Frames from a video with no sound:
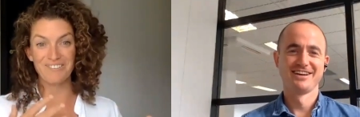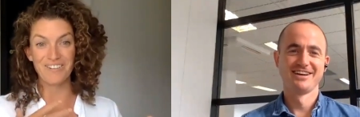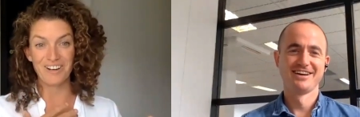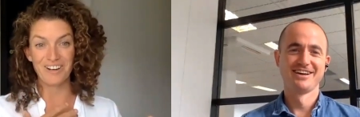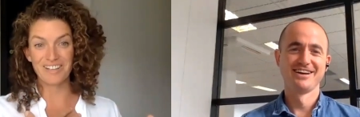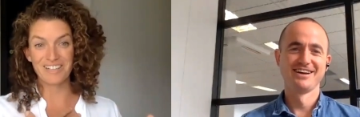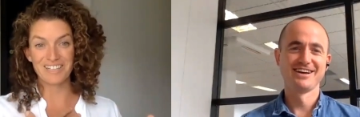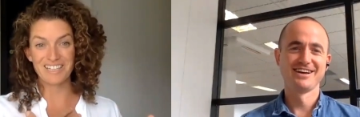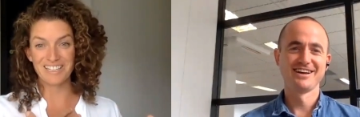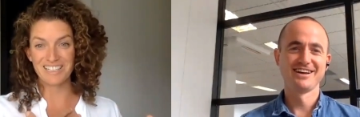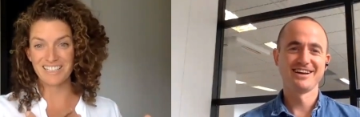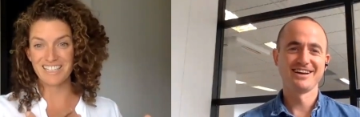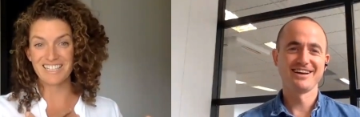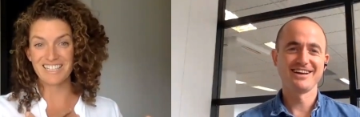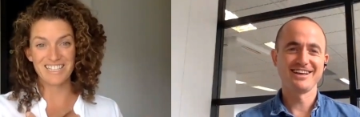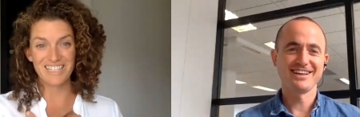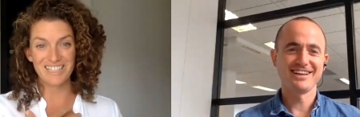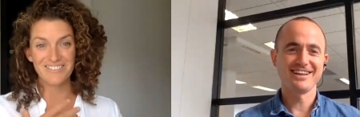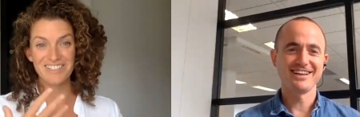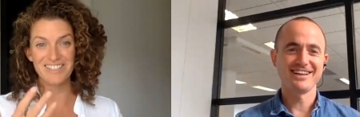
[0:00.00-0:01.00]
Speaker 1: what
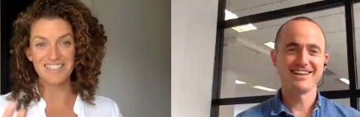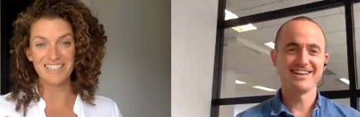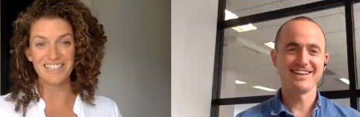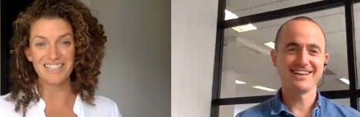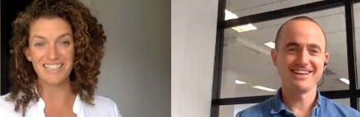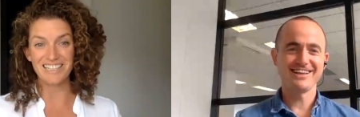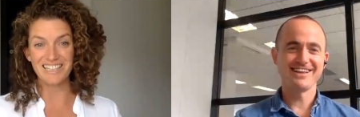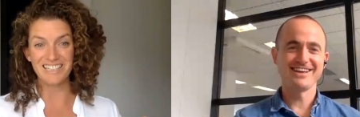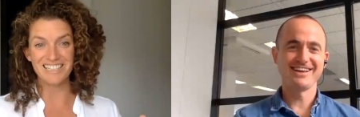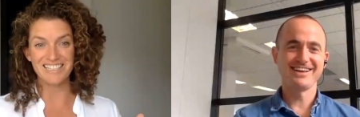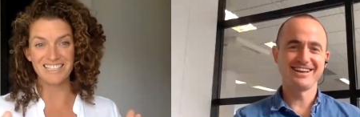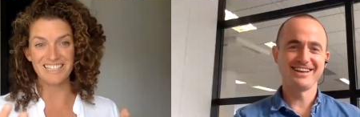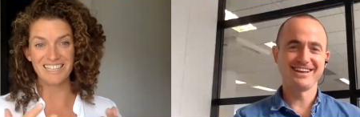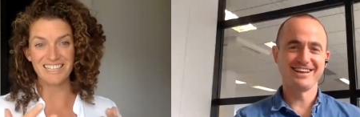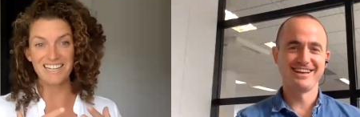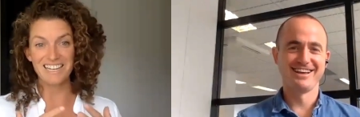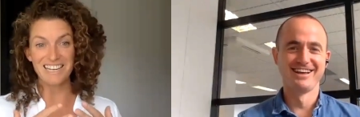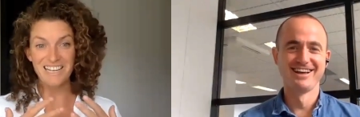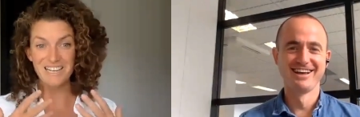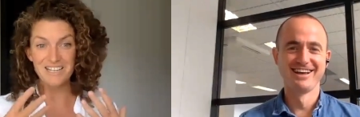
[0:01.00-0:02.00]
She of the Sea and legacy
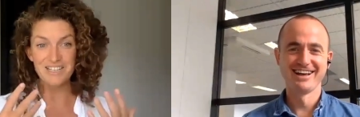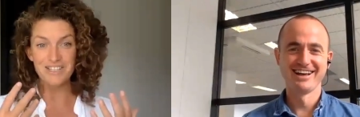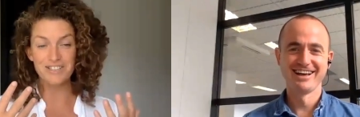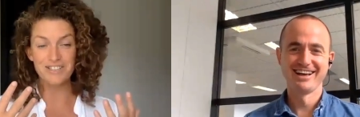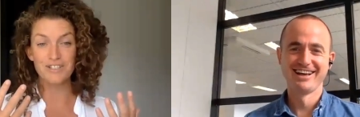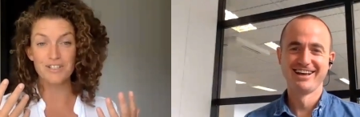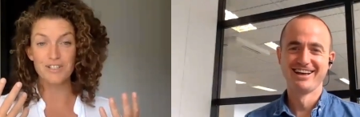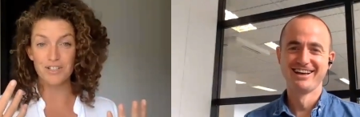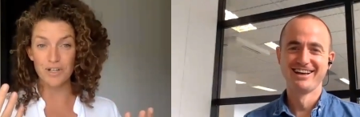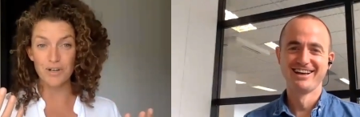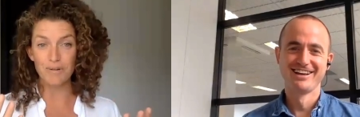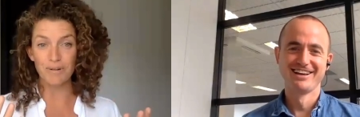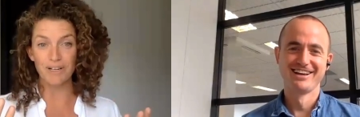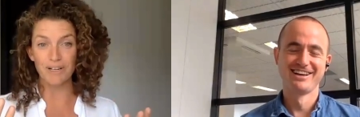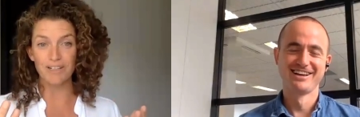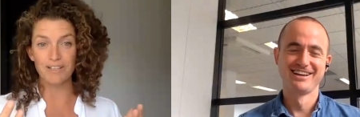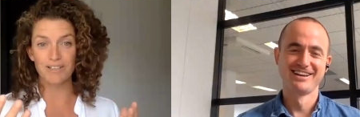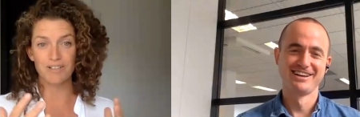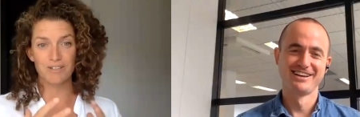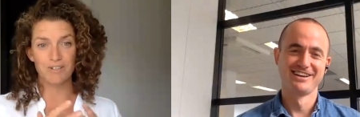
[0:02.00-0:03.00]
is
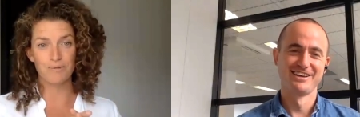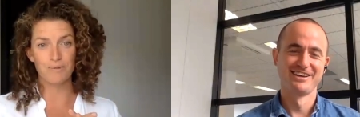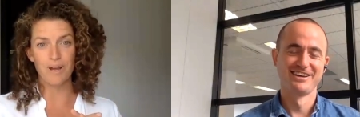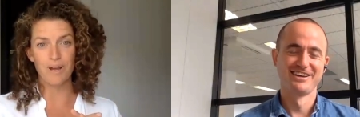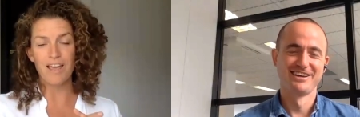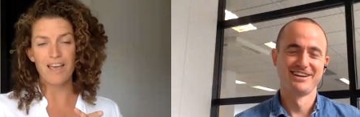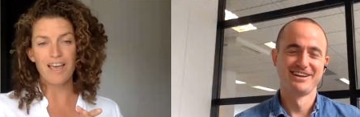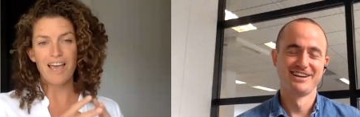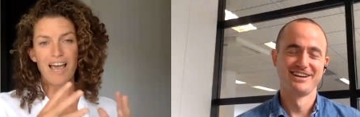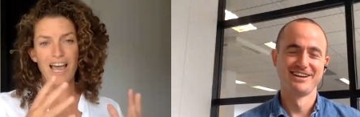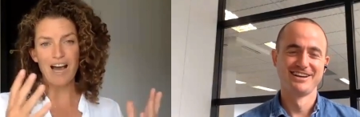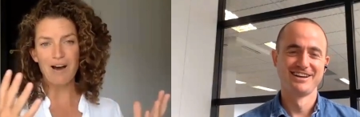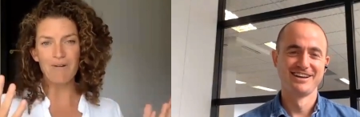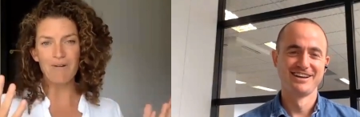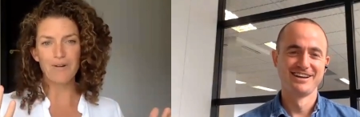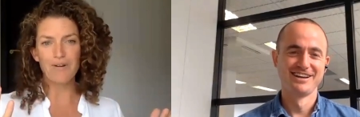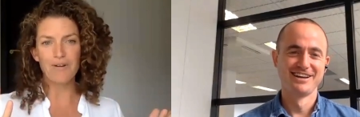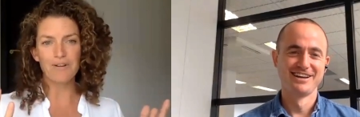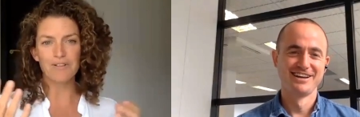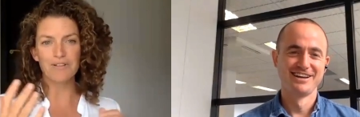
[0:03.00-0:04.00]
doing how
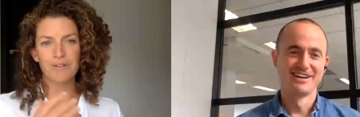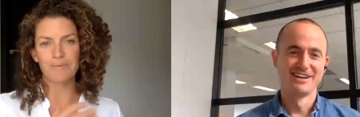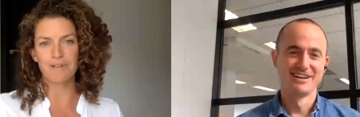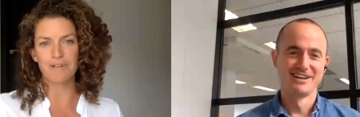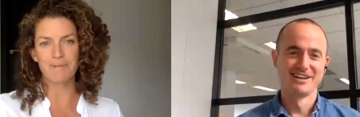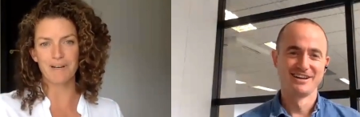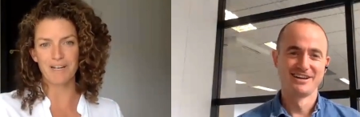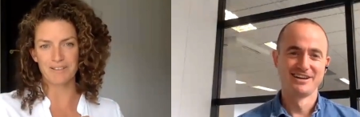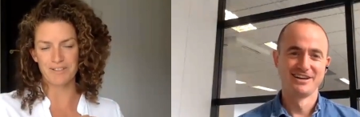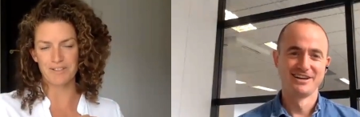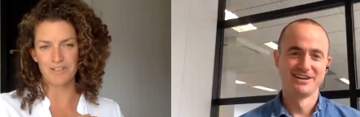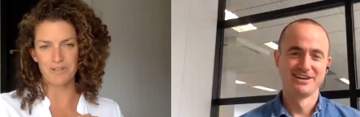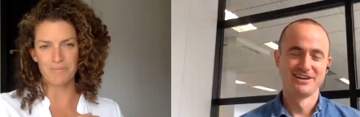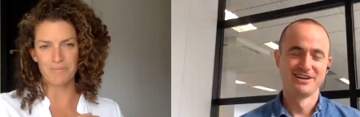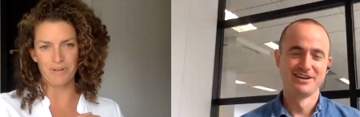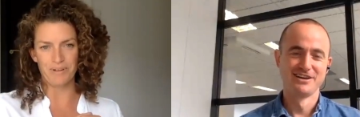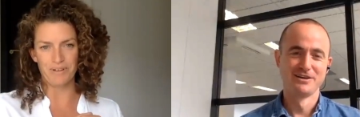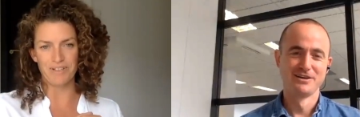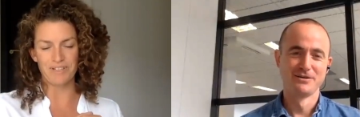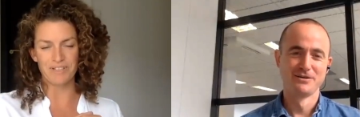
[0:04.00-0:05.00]
on earth do we make the
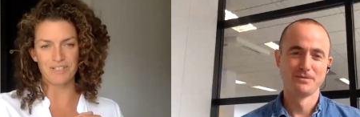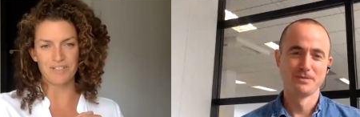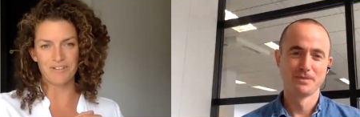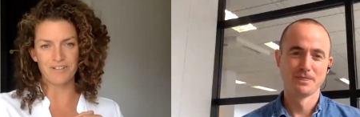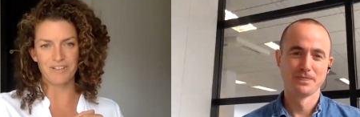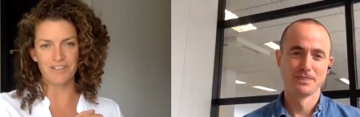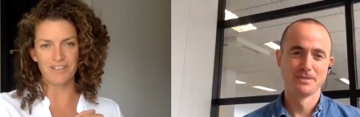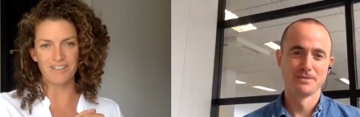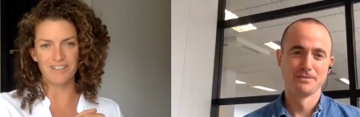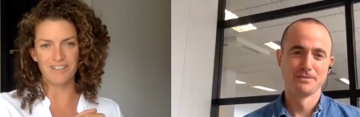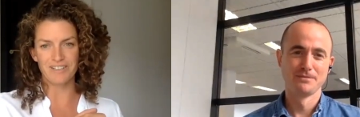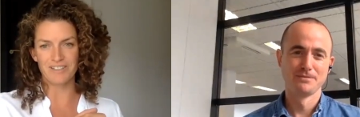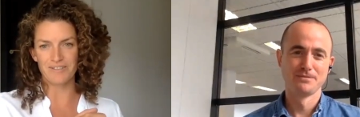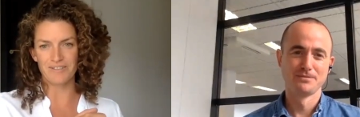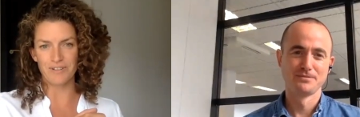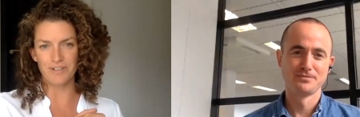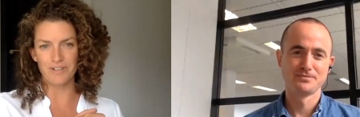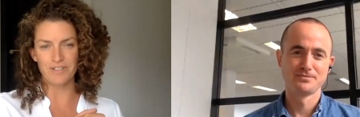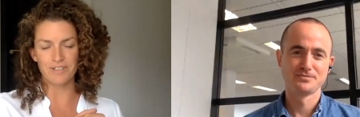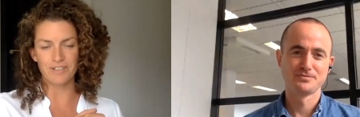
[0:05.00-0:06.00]
superyacht industry
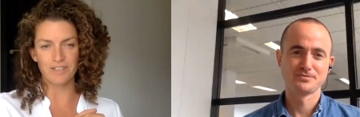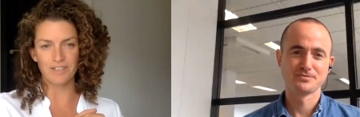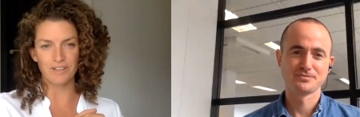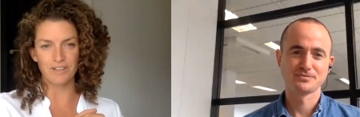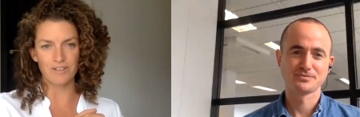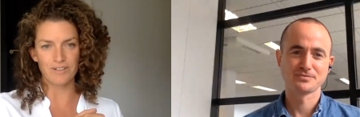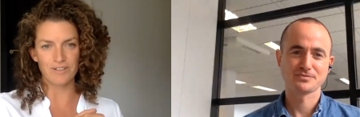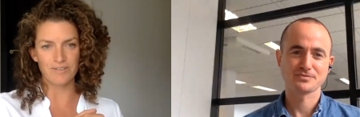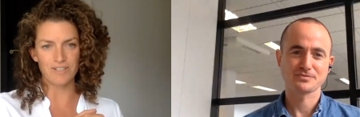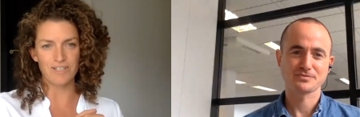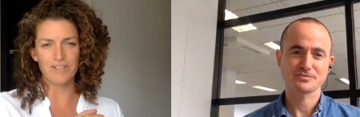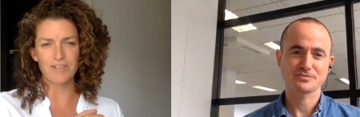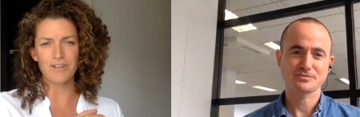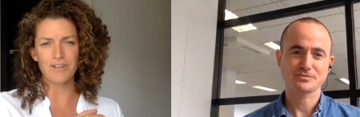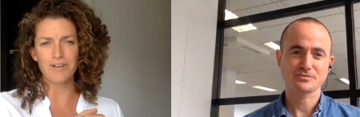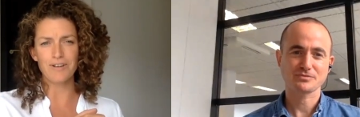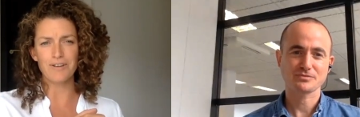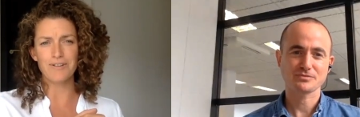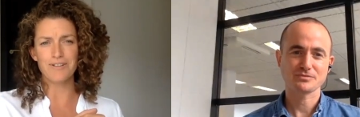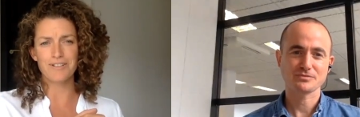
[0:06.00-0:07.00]
diverse and inclusive? That's a
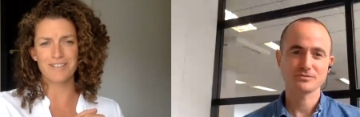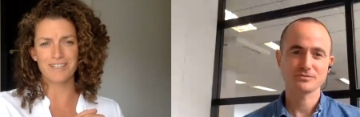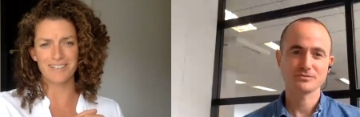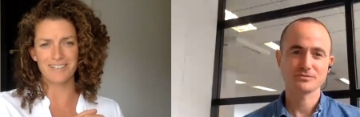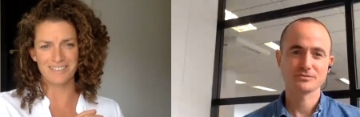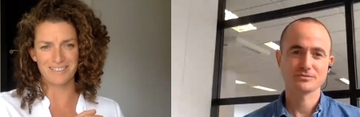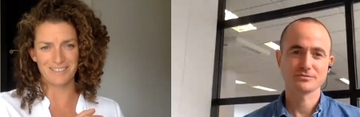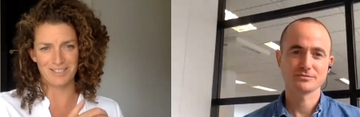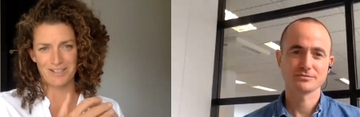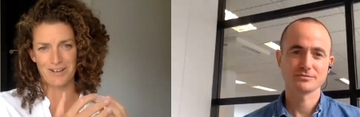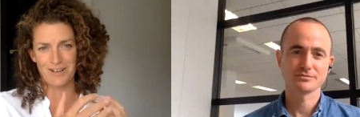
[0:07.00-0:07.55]
huge task. It's